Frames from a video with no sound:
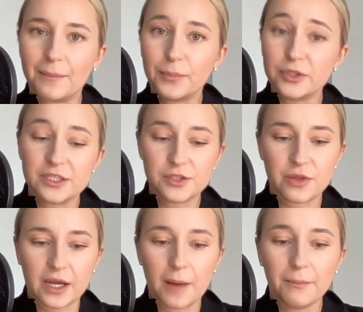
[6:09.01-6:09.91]
put into
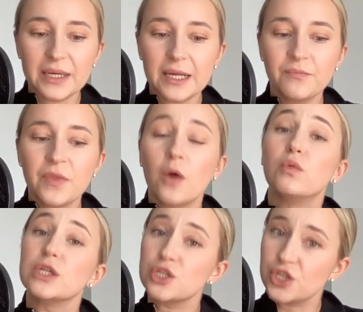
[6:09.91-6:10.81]
the company,
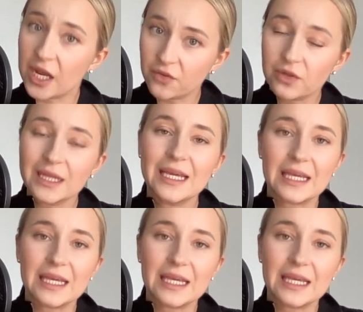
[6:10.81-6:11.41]
which generally